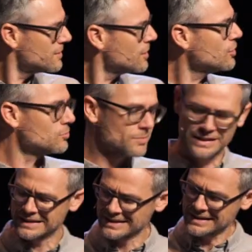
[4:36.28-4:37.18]
tomb
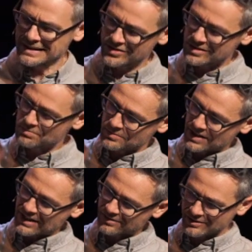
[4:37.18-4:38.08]
and the
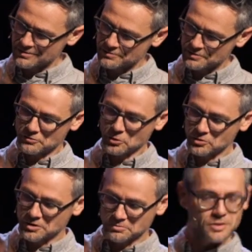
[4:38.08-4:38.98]
nicely
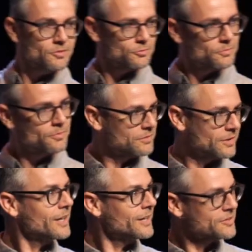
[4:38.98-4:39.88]
folded
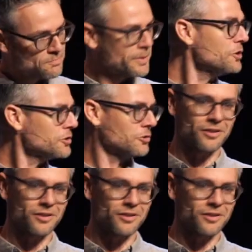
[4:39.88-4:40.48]
burial